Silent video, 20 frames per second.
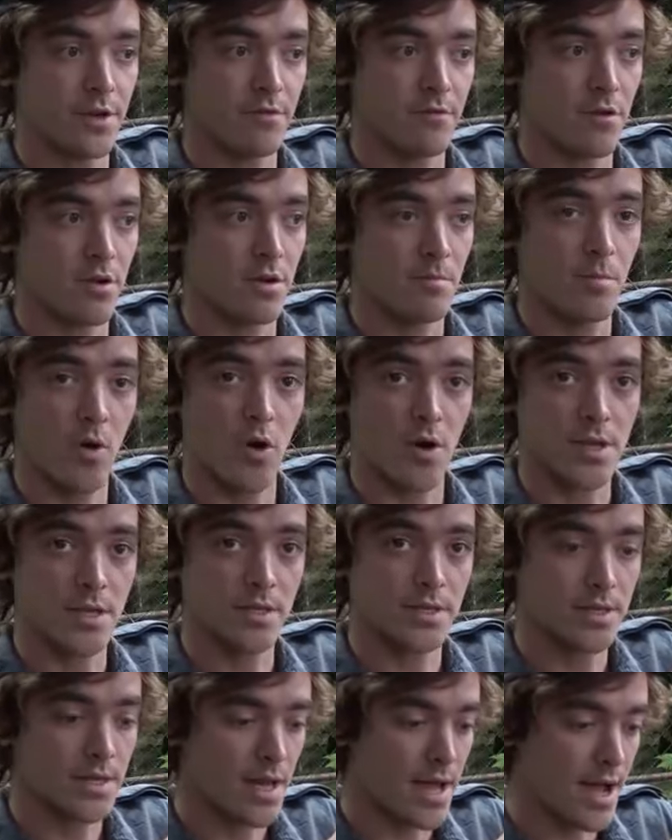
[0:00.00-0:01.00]
different
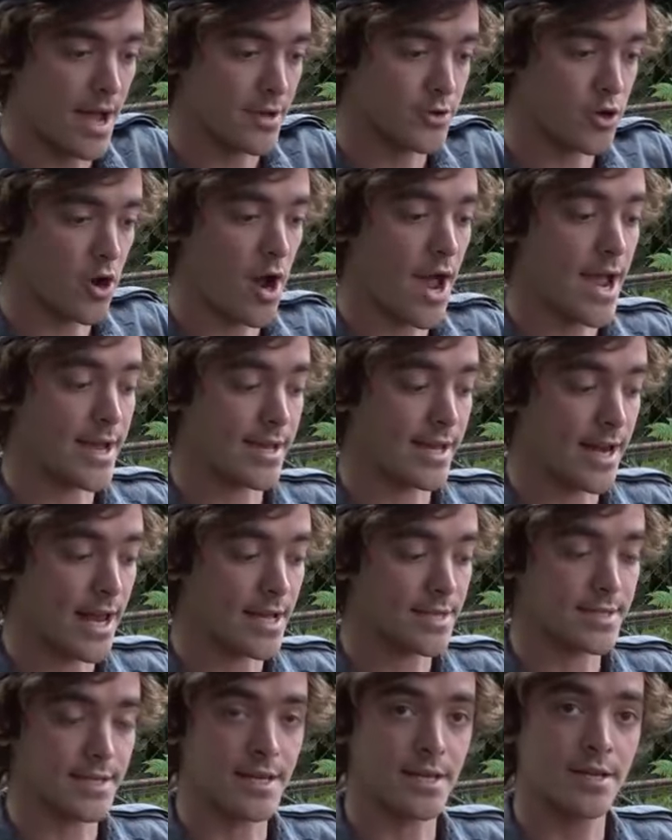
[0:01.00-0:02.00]
points,
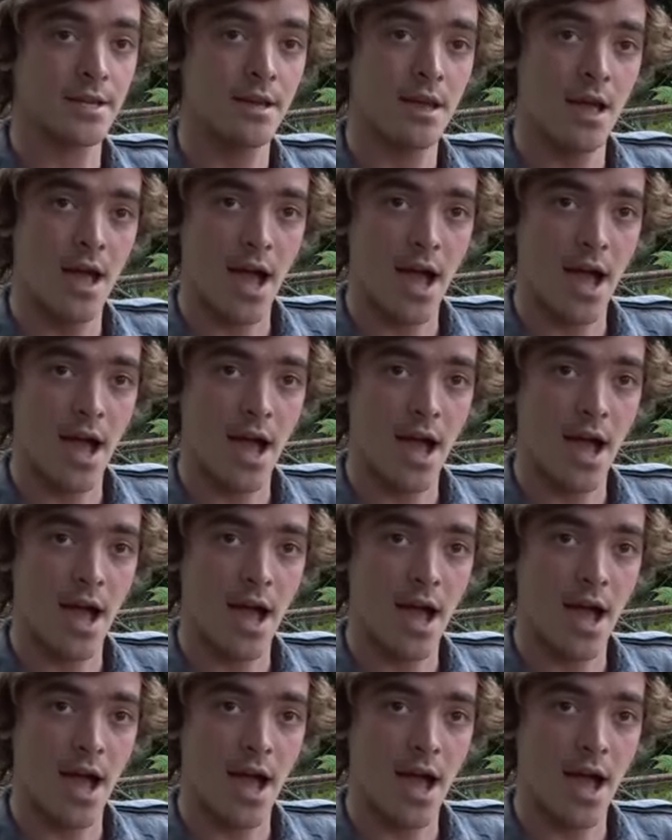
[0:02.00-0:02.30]
triangulated,